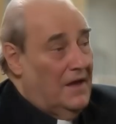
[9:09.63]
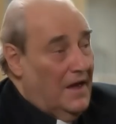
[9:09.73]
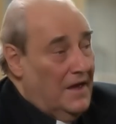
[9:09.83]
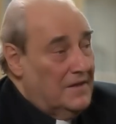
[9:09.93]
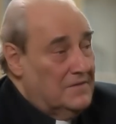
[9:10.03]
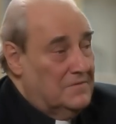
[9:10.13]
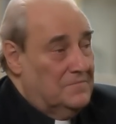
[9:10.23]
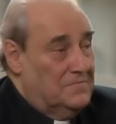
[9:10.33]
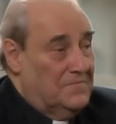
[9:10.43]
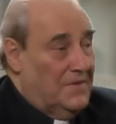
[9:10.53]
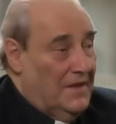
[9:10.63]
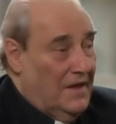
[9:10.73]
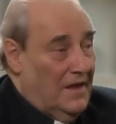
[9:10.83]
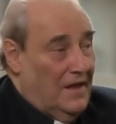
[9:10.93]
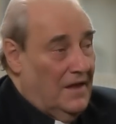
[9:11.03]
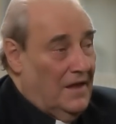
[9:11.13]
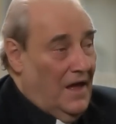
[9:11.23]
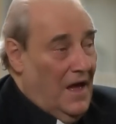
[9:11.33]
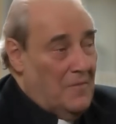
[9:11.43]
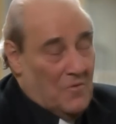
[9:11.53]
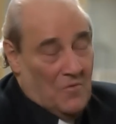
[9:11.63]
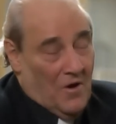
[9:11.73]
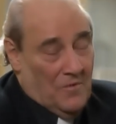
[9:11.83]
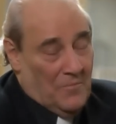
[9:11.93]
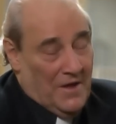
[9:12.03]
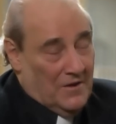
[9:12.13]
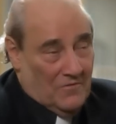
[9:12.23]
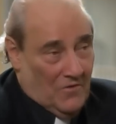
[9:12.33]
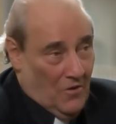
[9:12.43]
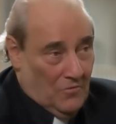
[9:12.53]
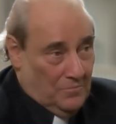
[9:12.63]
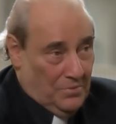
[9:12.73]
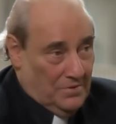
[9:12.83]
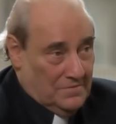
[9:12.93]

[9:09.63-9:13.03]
And I'm a man of hope.